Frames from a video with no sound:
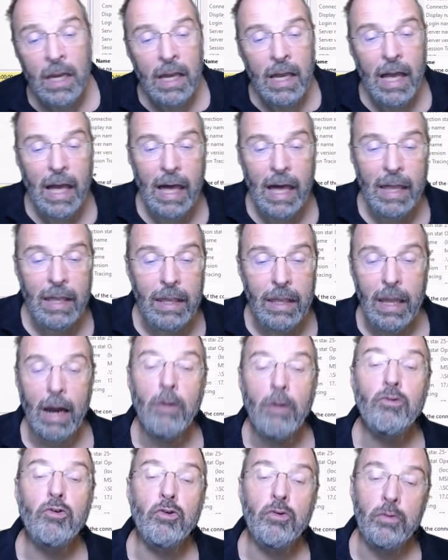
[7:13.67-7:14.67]
And
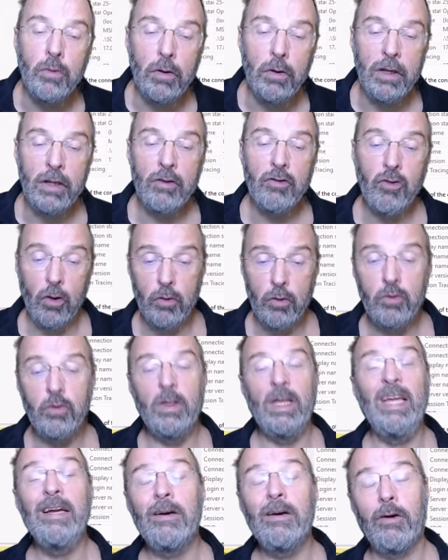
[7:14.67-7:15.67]
now the running total
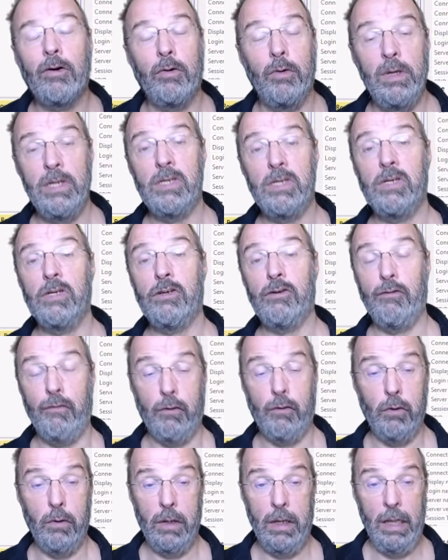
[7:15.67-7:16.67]
increases
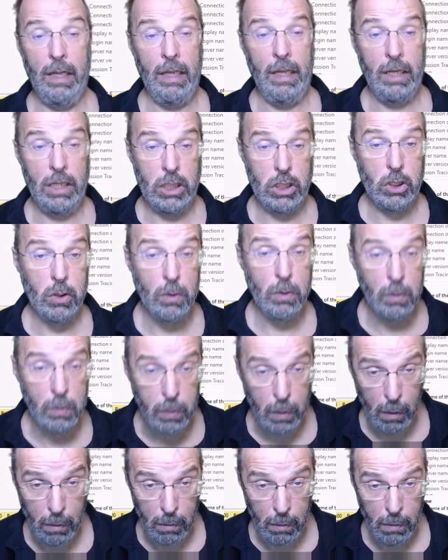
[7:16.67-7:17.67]
for each
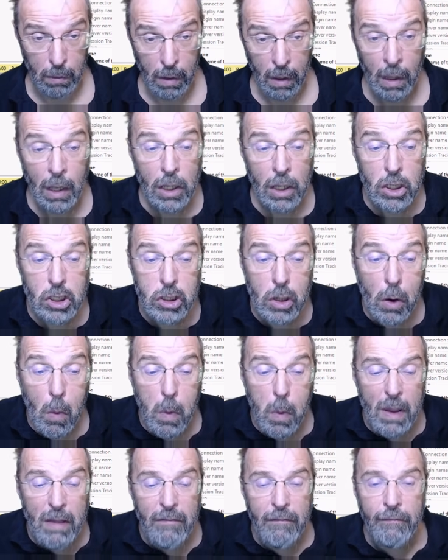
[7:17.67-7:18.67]
row. So
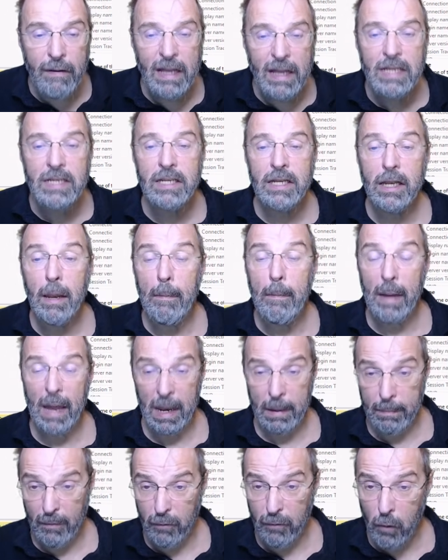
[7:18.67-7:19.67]
we fixed the
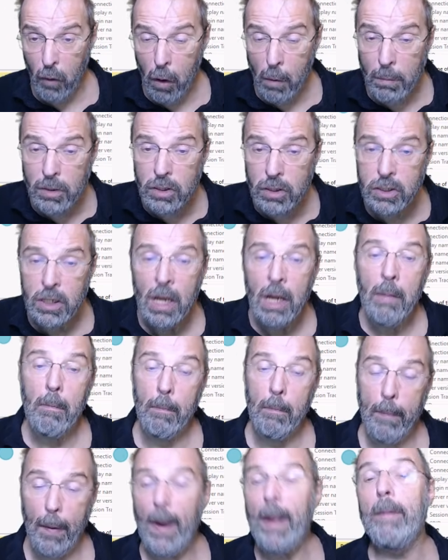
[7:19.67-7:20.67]
bad performance
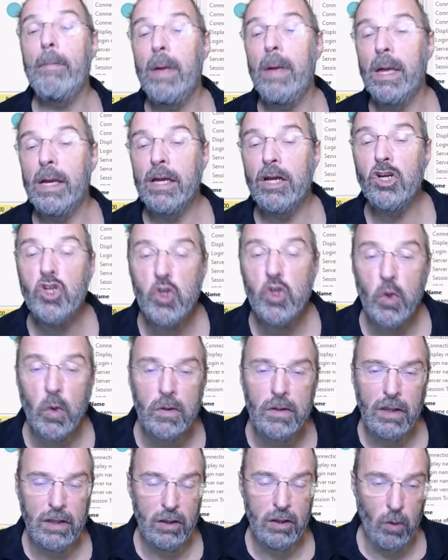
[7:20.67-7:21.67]
by making sure
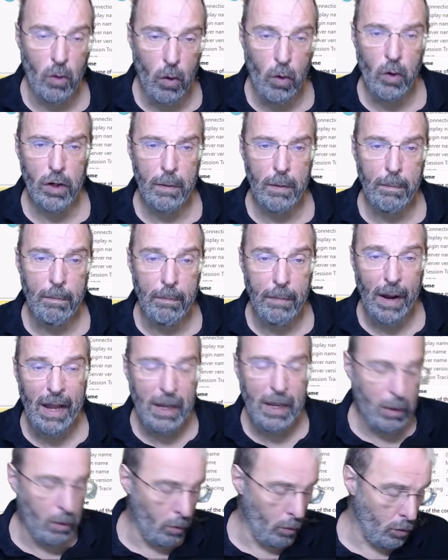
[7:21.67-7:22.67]
that the order
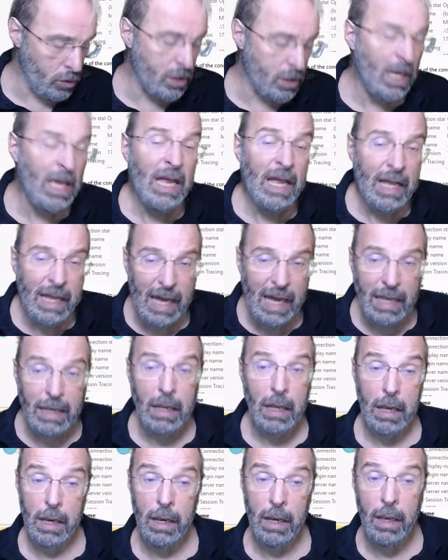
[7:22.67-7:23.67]
by clause can
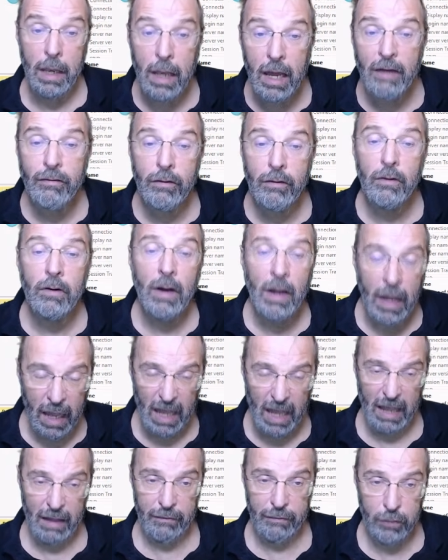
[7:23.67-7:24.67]
never
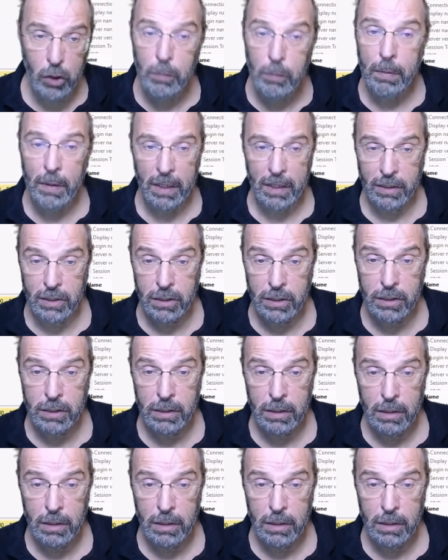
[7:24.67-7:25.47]
have duplicates.